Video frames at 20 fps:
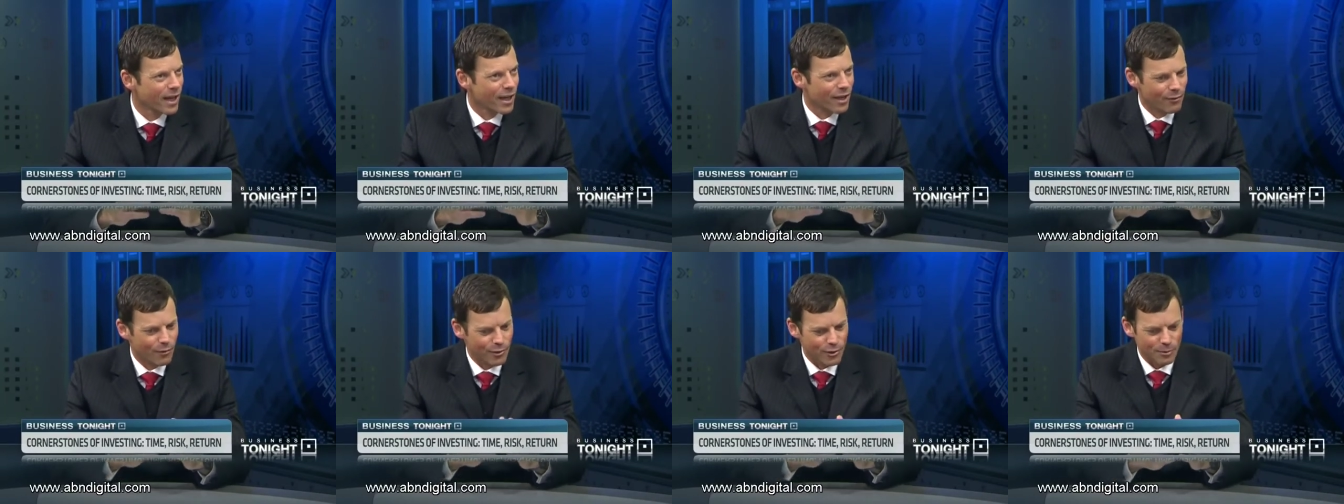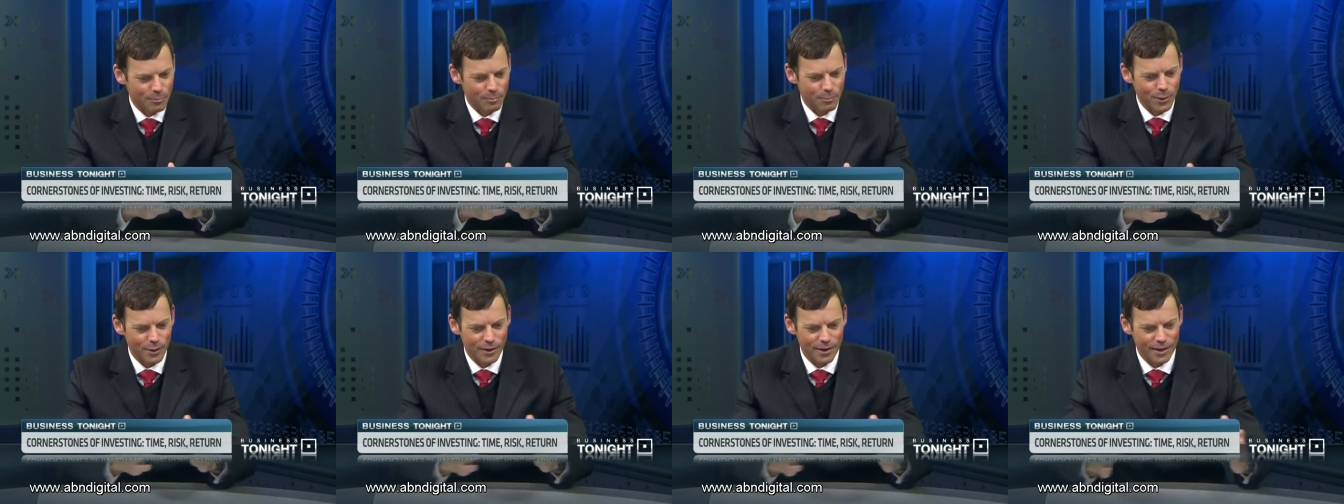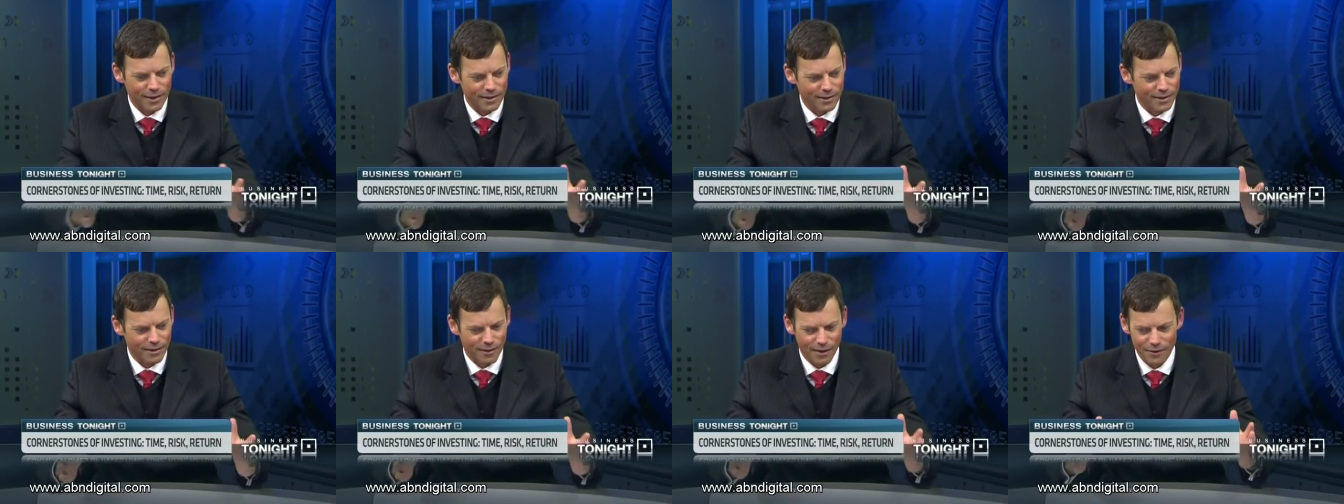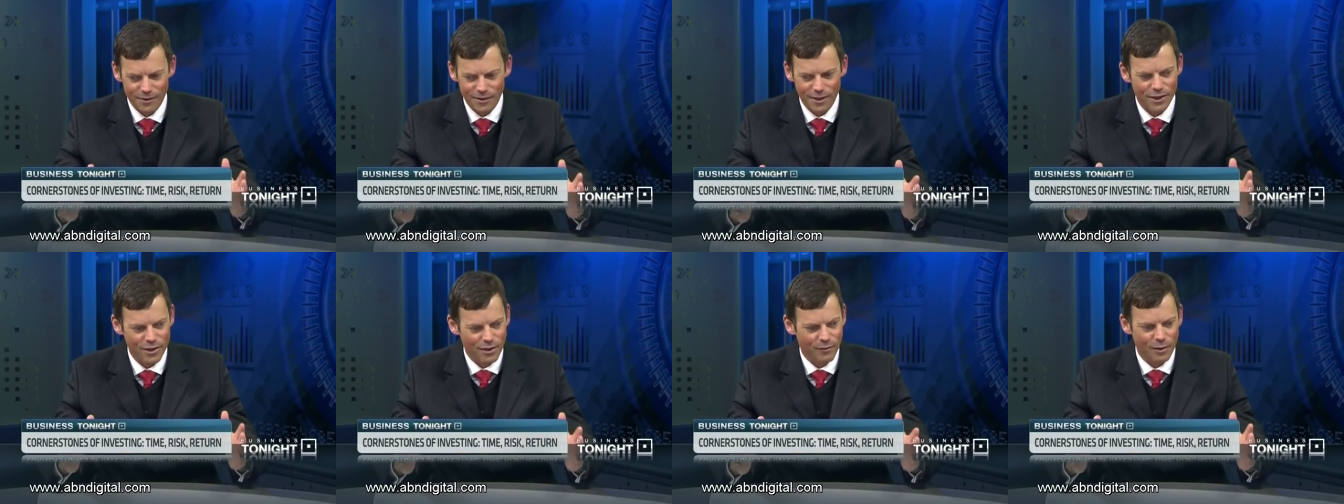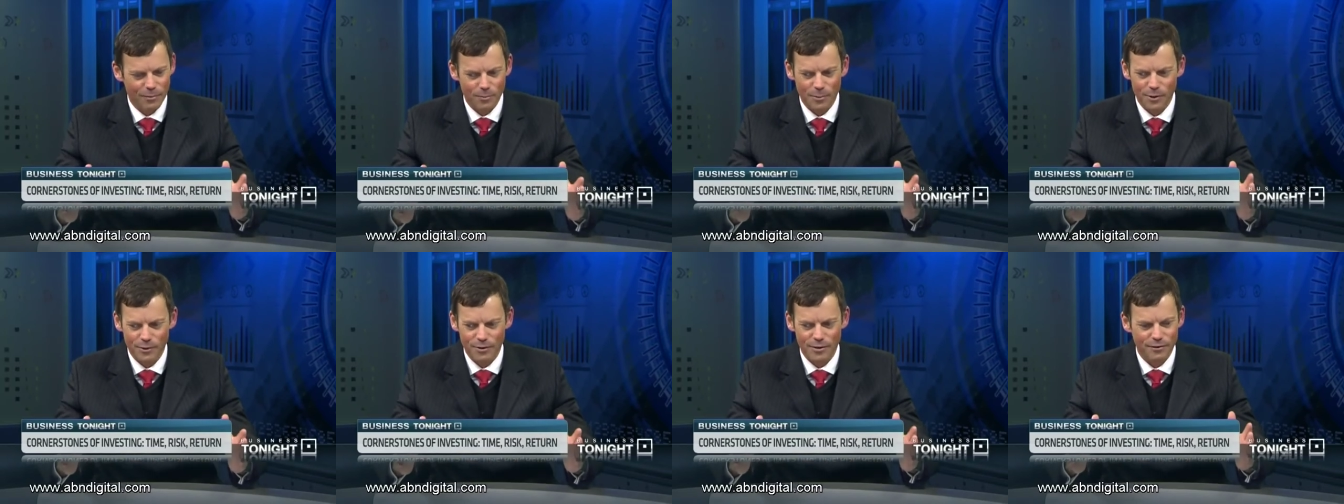if you just put that life stage of
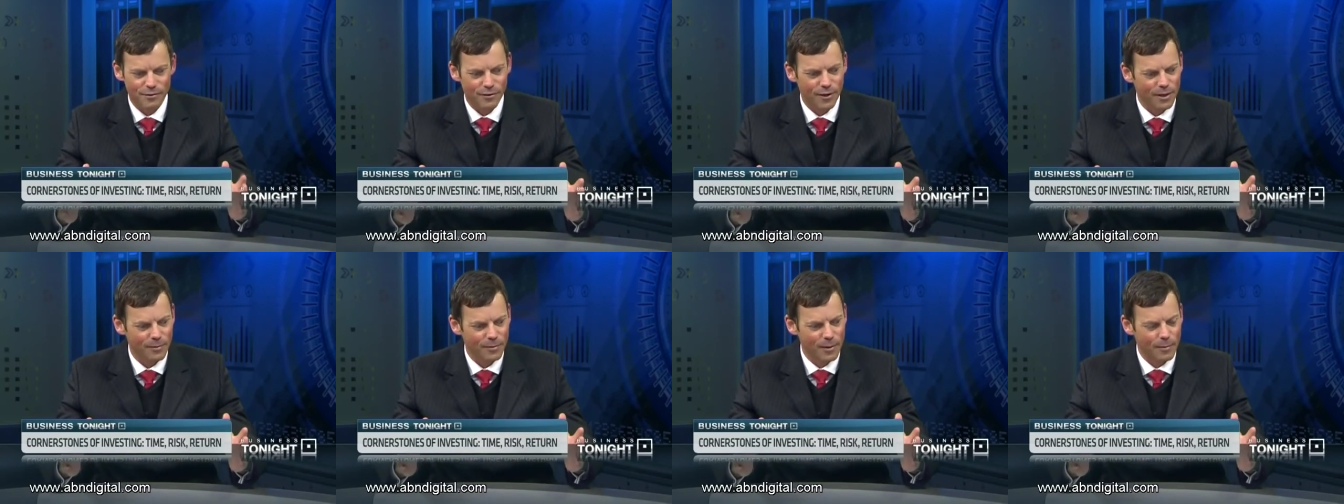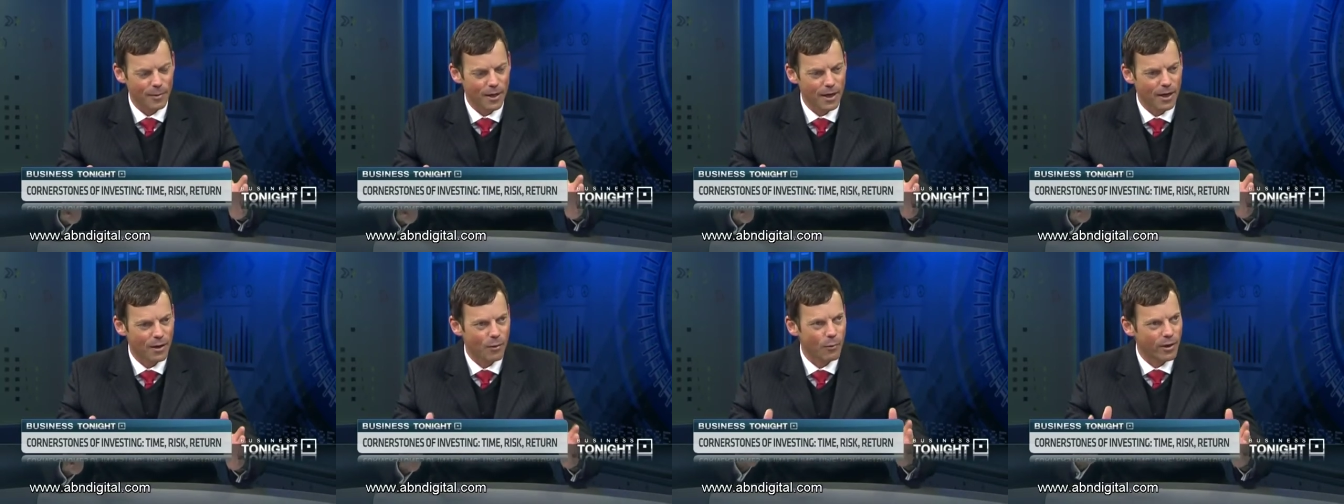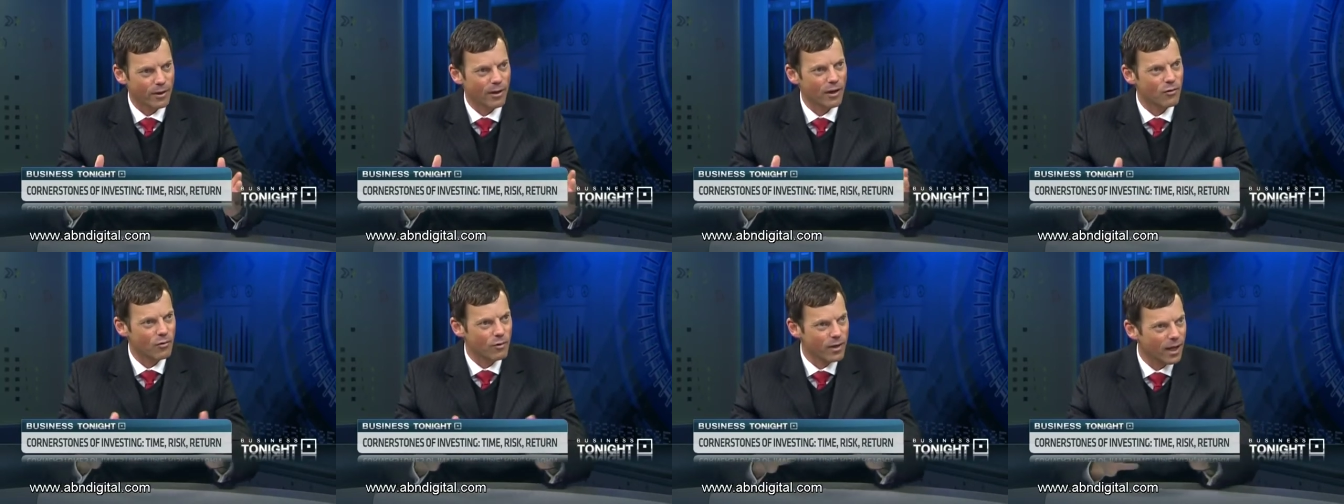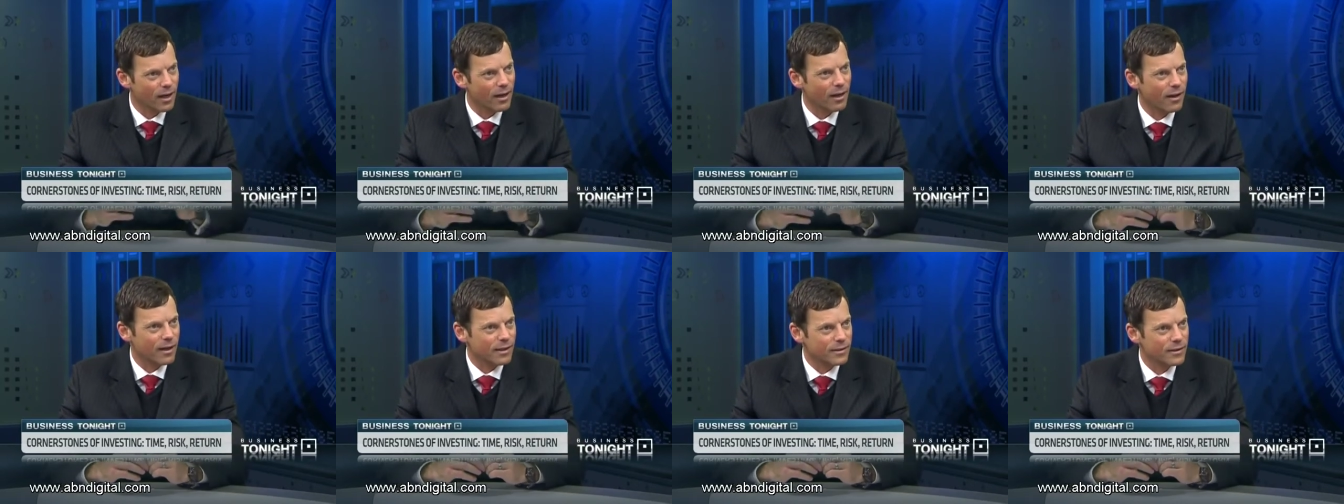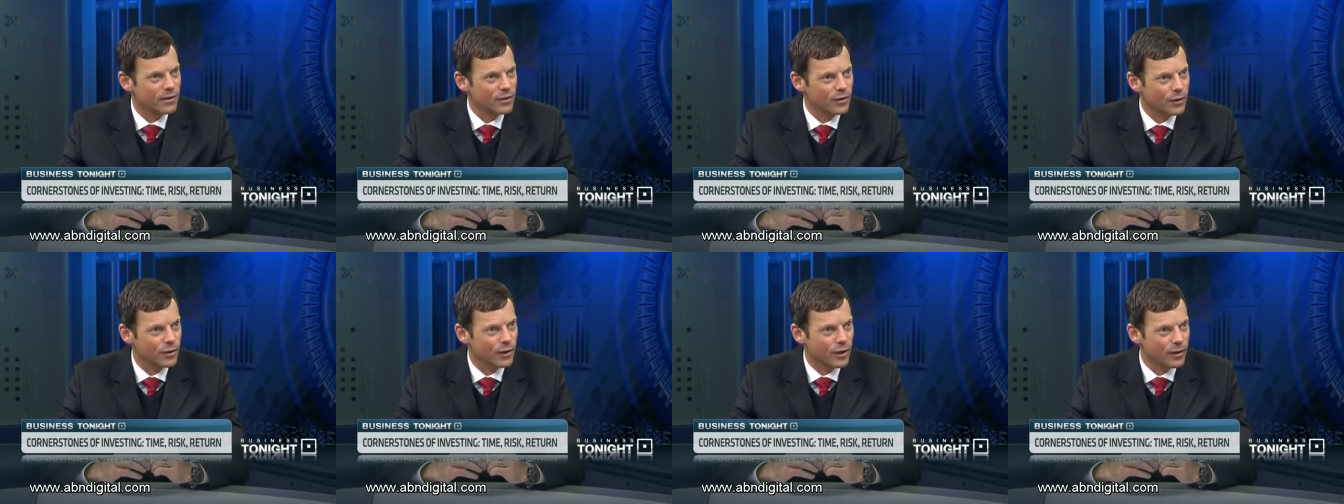that person in front of them, where they realize,
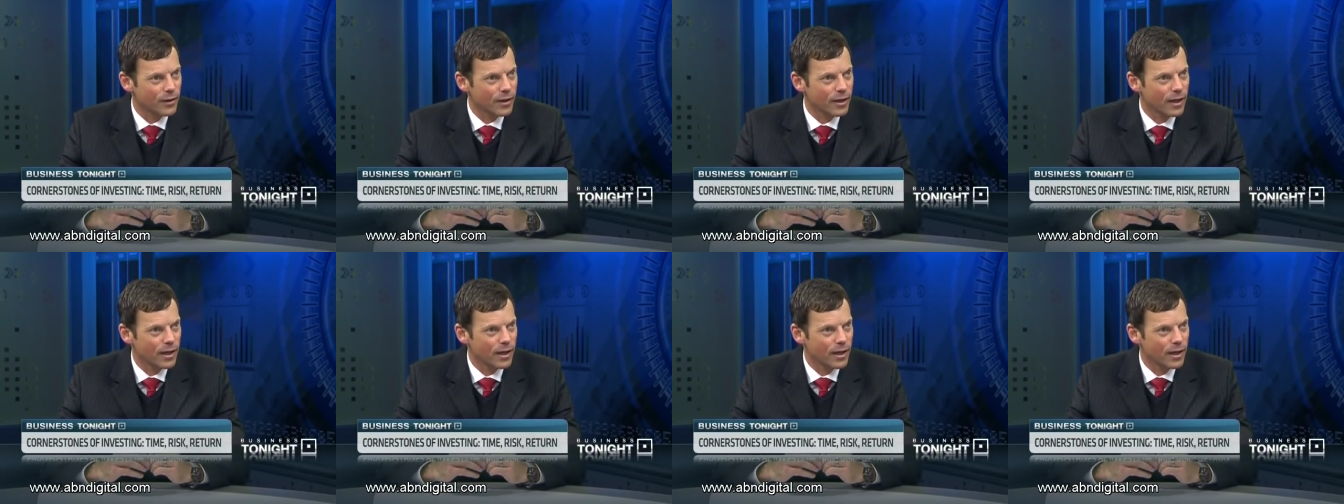you know,